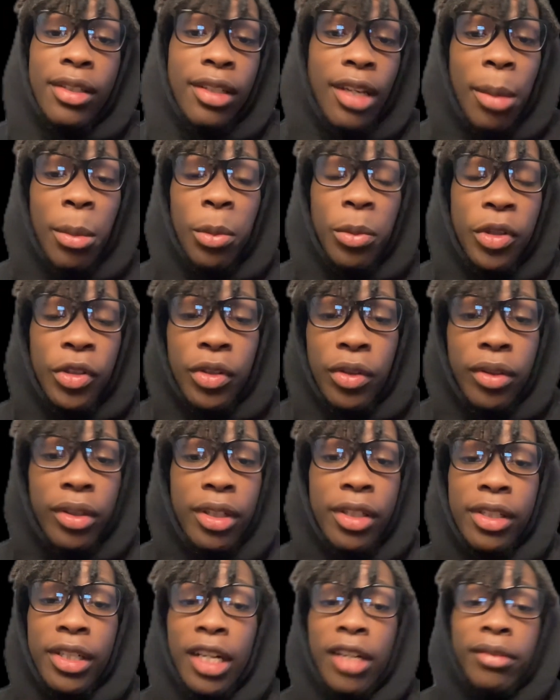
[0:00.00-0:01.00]
Yamamoto
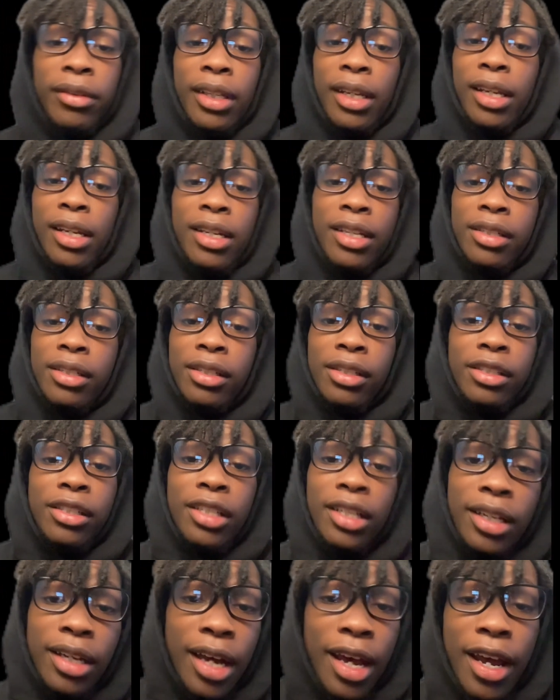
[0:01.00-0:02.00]
clears, I don't think he needs his
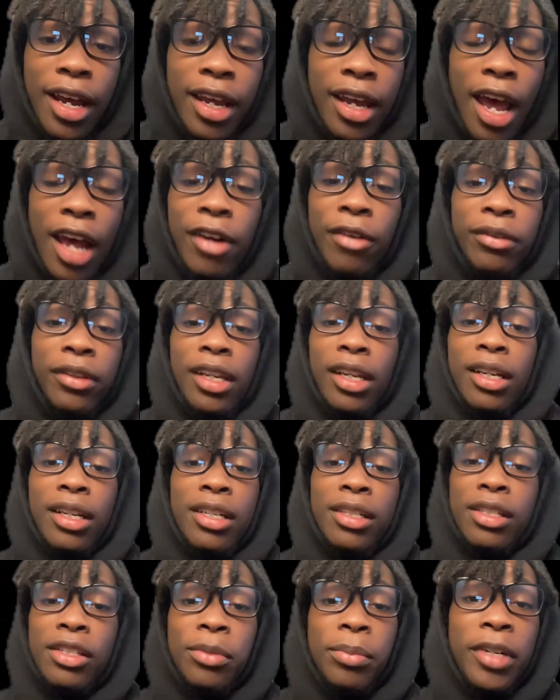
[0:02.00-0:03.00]
Shikai, I don't think he
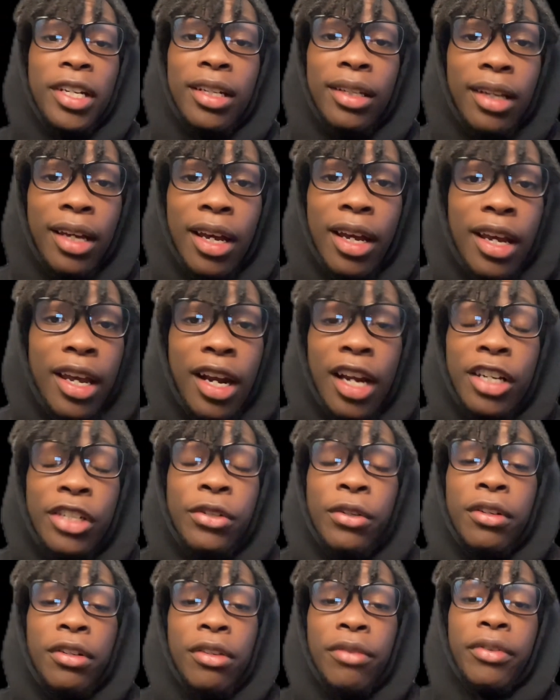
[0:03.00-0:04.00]
needs his Bankai, and I
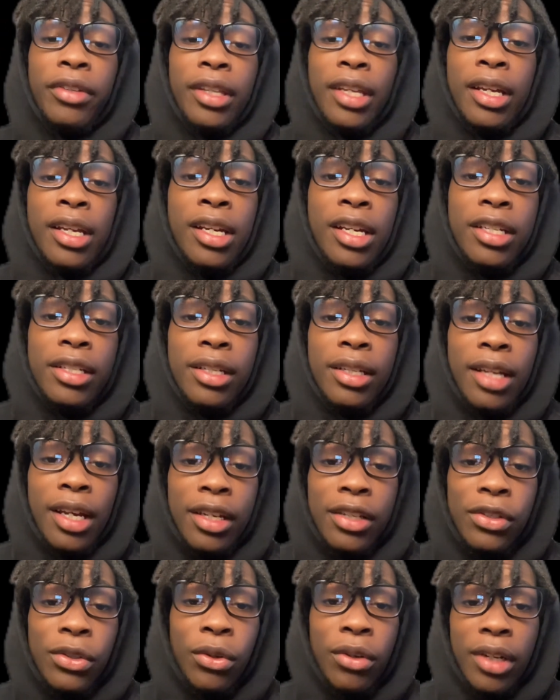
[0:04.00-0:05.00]
sure don't even think he needs to take
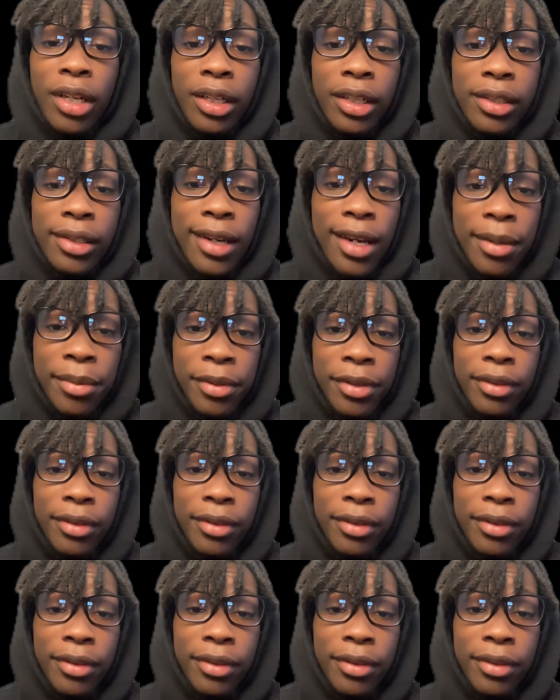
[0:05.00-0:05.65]
his sword out the scabbard.